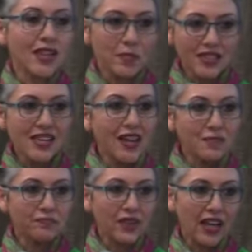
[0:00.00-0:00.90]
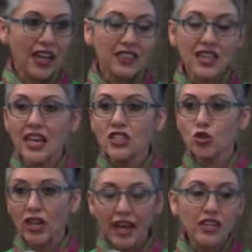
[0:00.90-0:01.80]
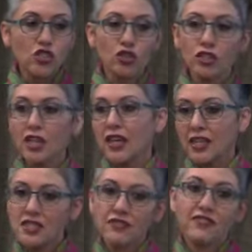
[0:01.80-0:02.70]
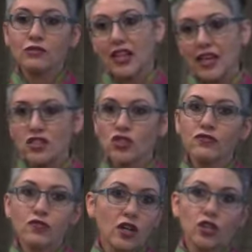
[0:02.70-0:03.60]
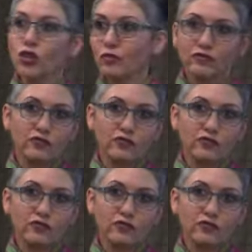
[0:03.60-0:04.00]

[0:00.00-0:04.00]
step at a time, and I think education is the foundation for a good